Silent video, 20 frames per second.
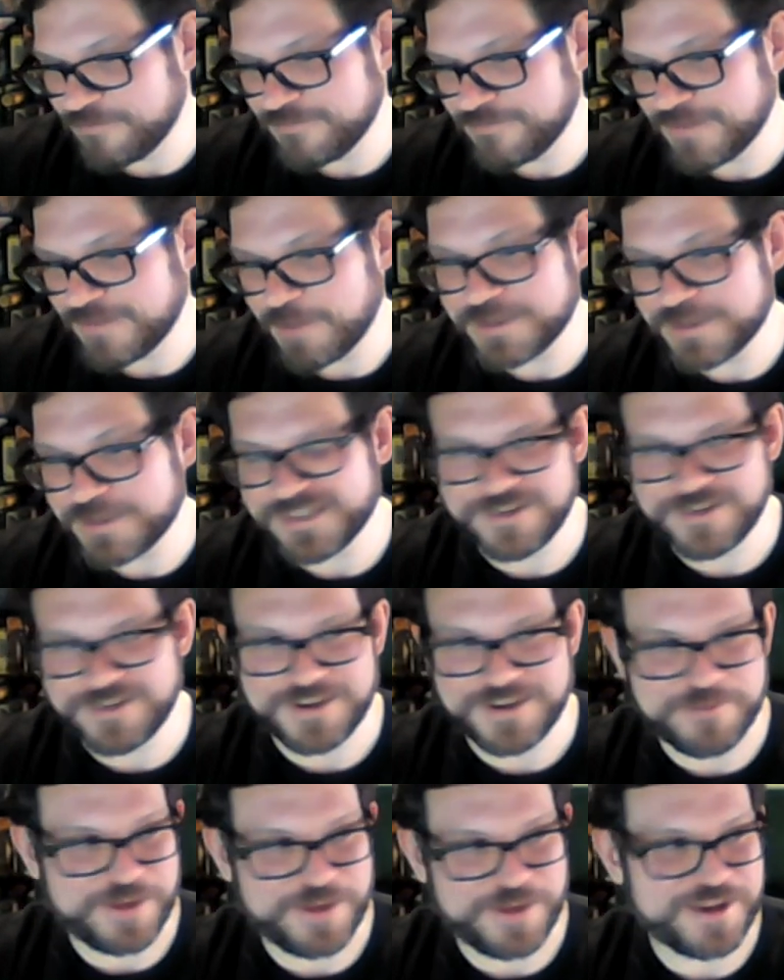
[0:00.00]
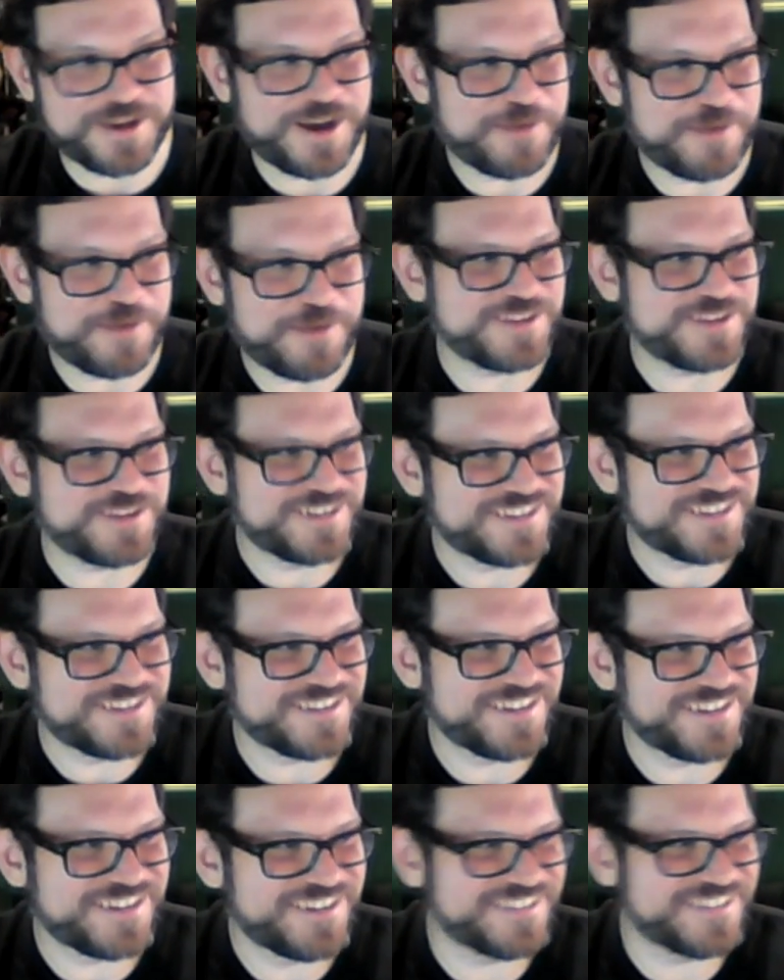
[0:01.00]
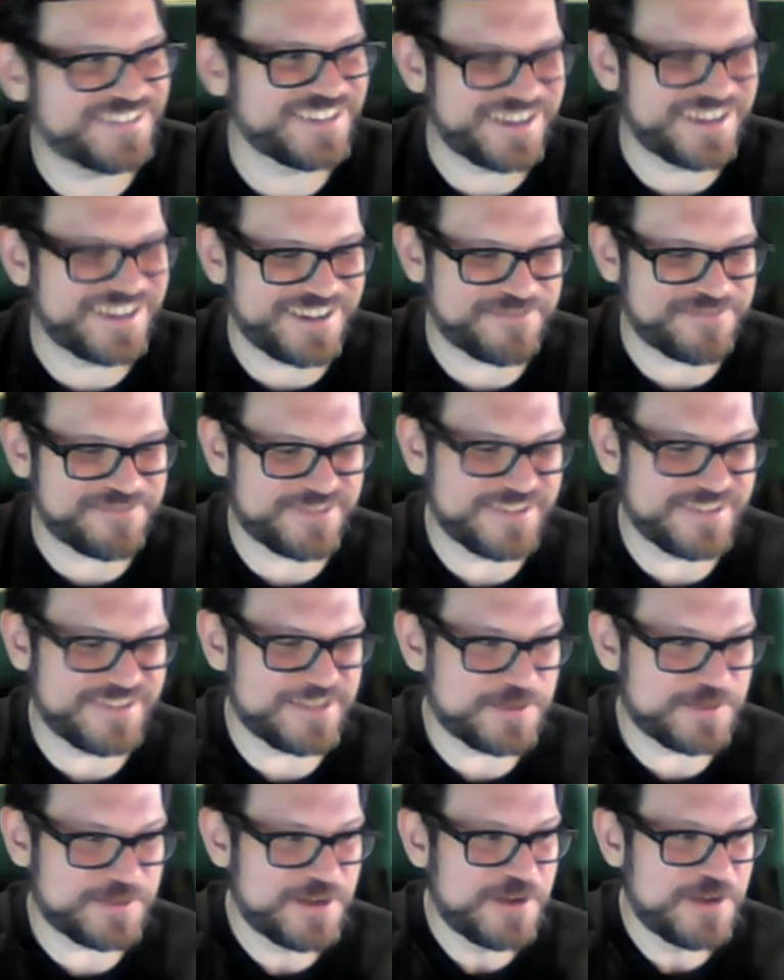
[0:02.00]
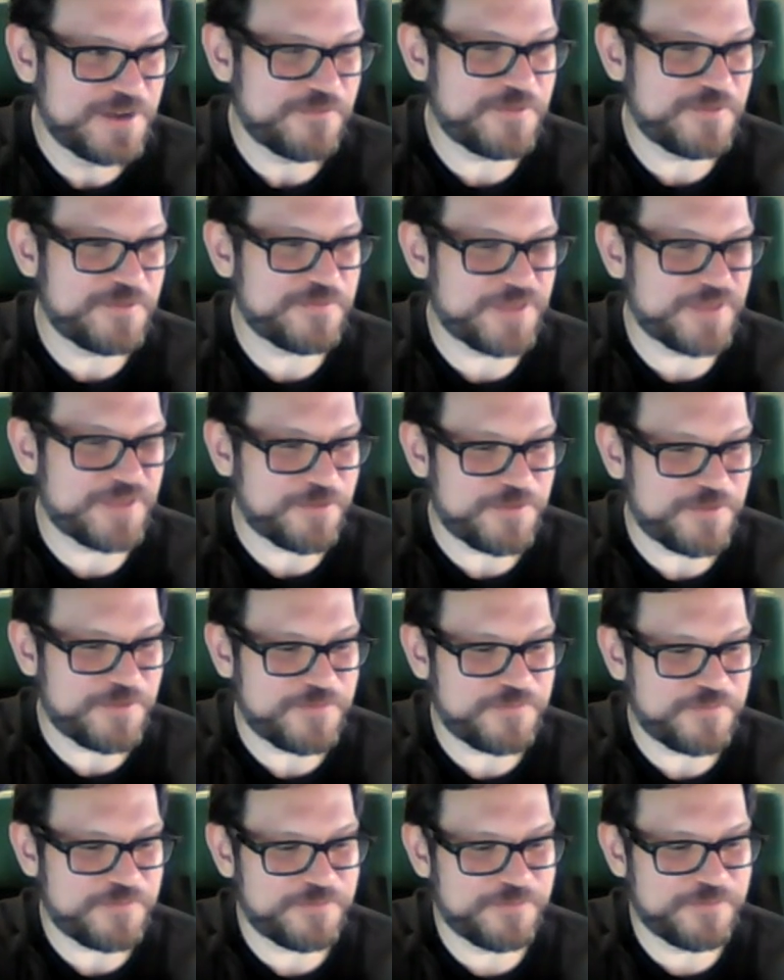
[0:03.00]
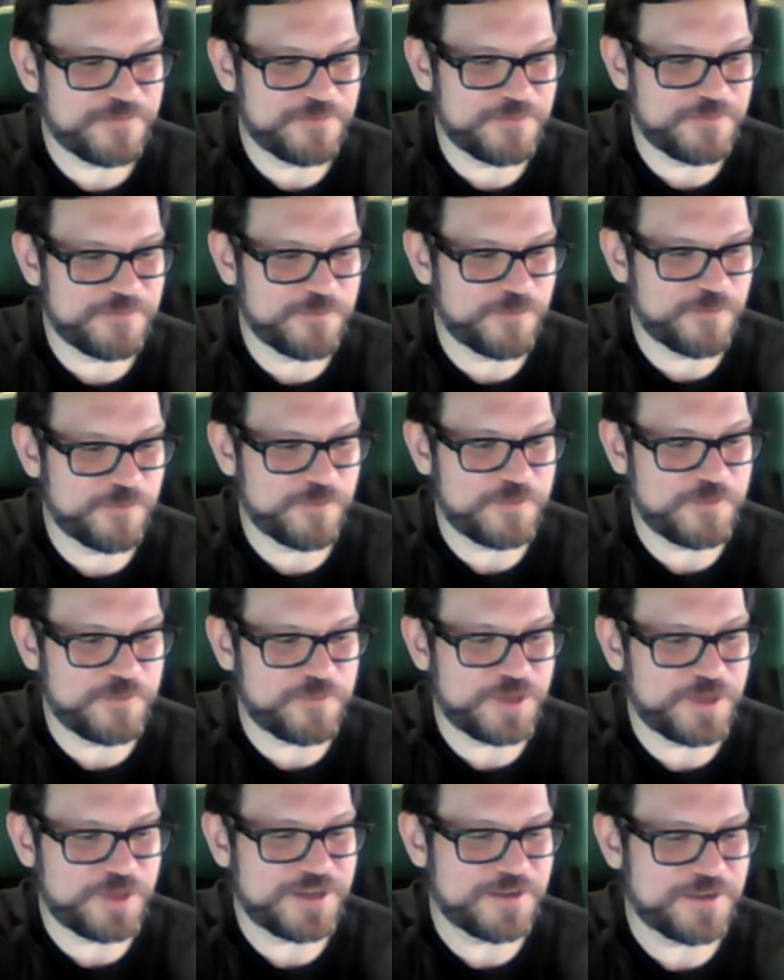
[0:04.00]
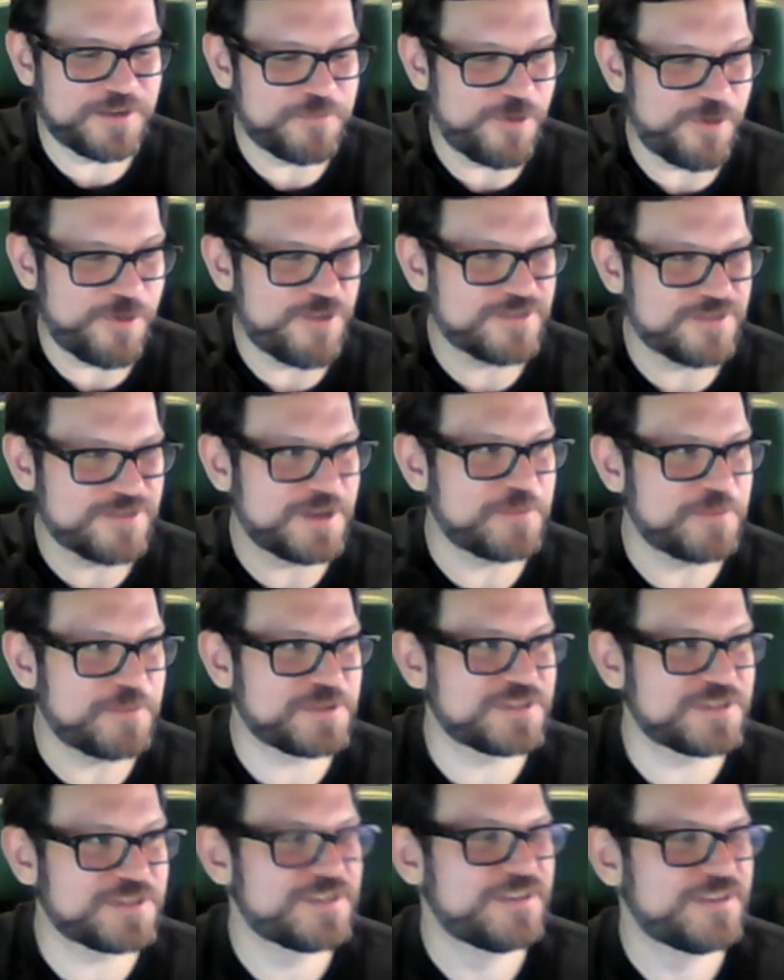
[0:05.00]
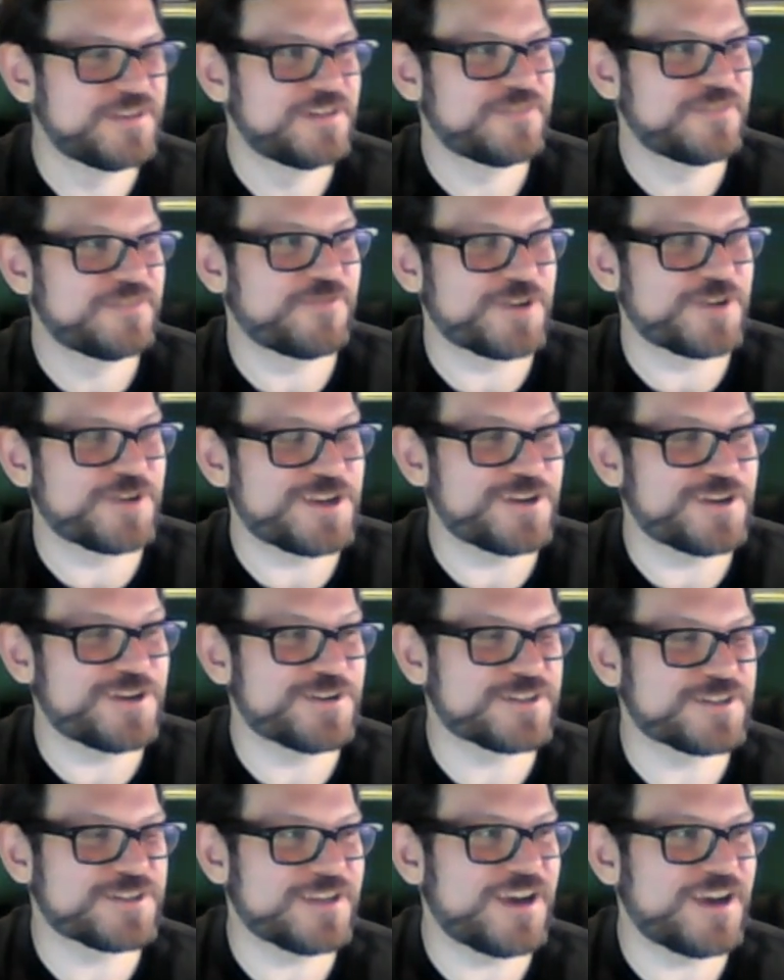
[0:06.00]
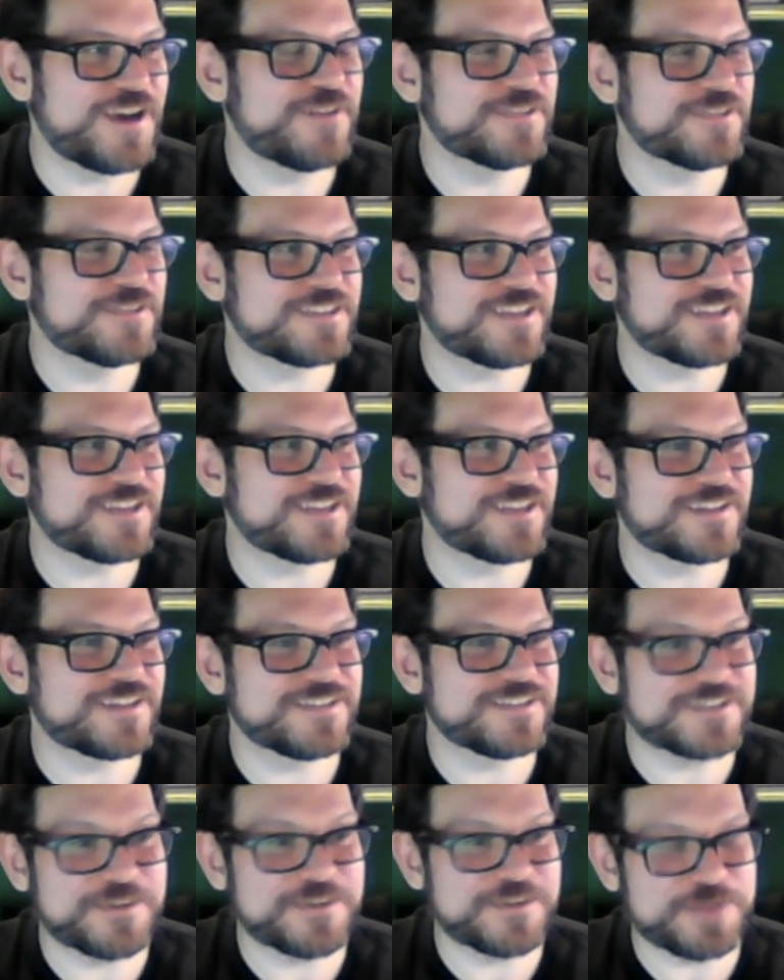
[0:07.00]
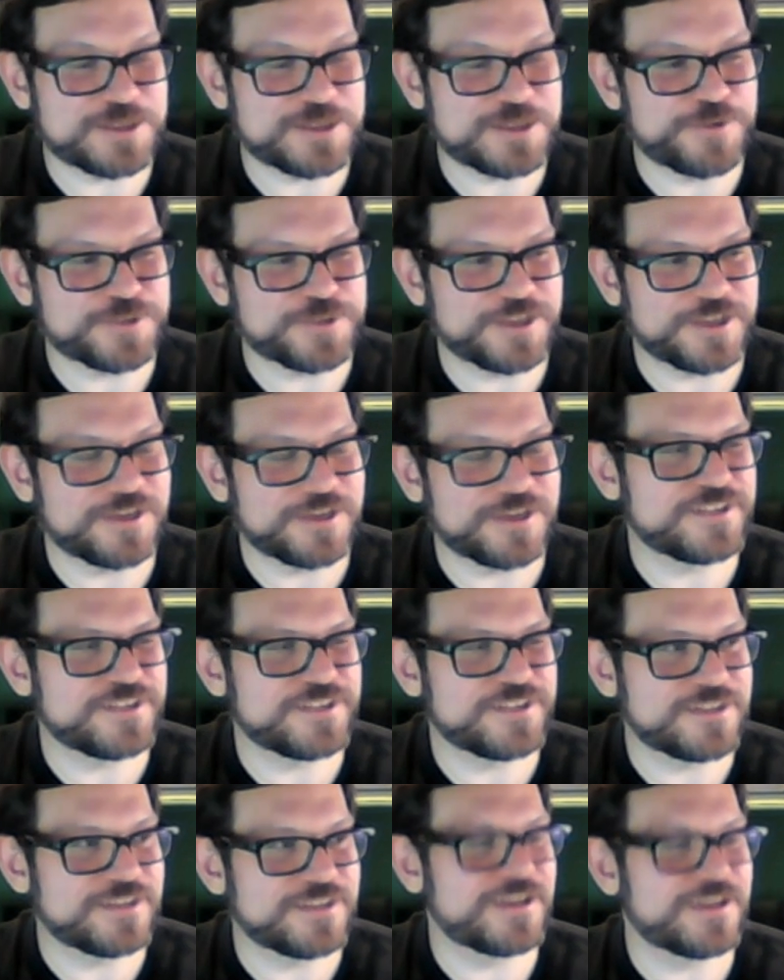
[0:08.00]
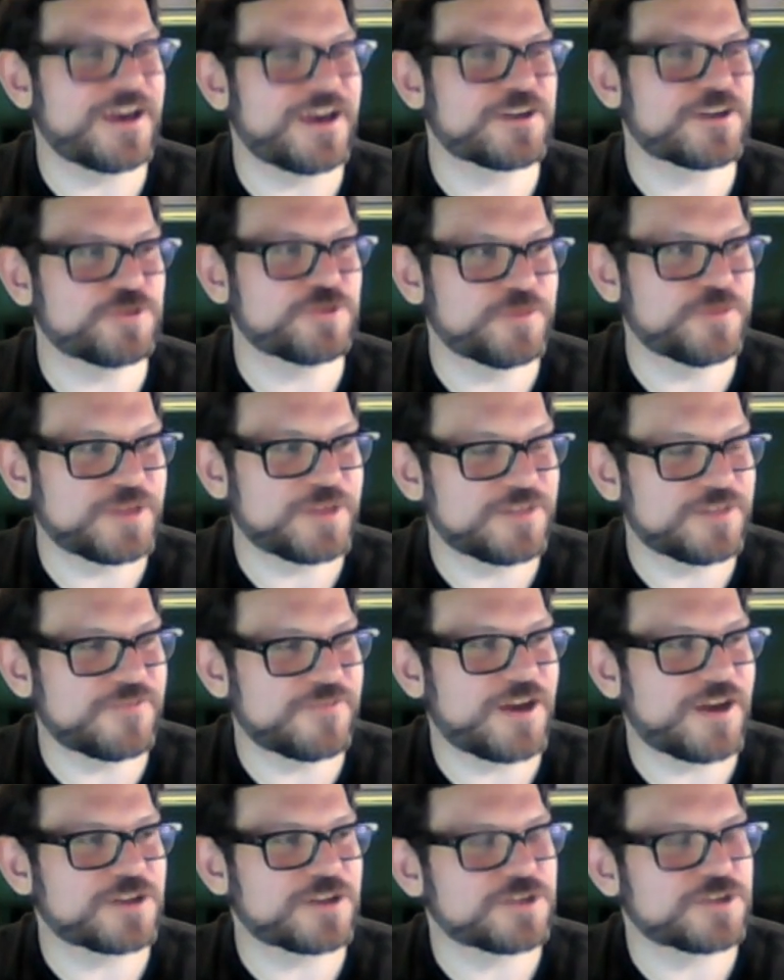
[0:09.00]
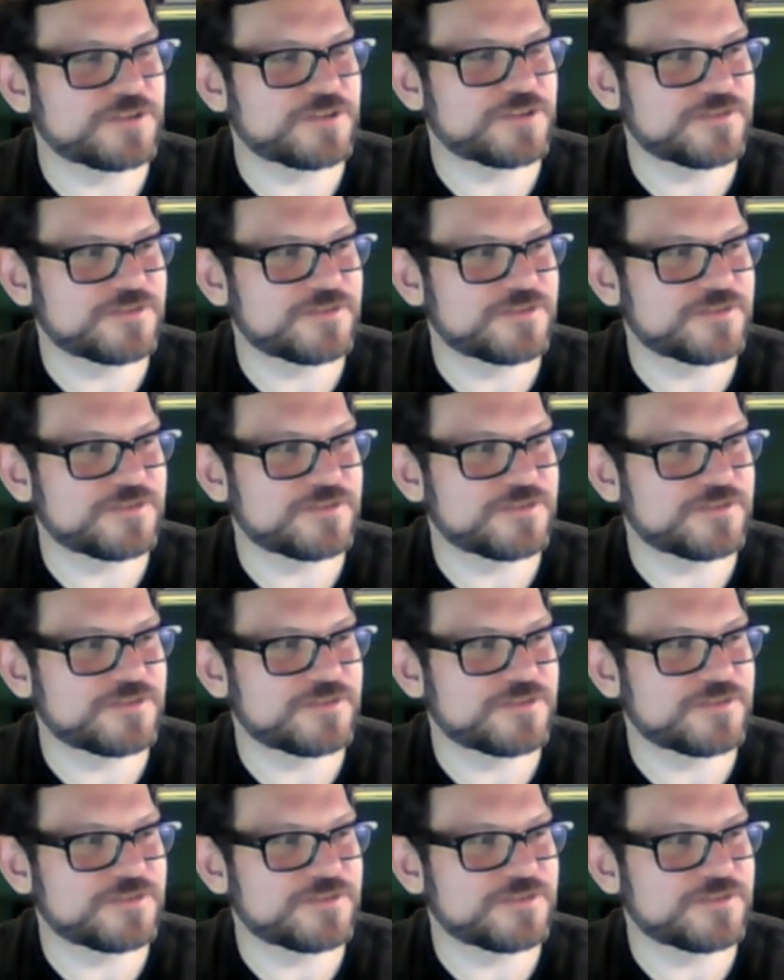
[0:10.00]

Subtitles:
excited to get my copy. You know, like it's we've played on prototypes for years now. It's like it's going to be so exciting to see the actual manufacturer.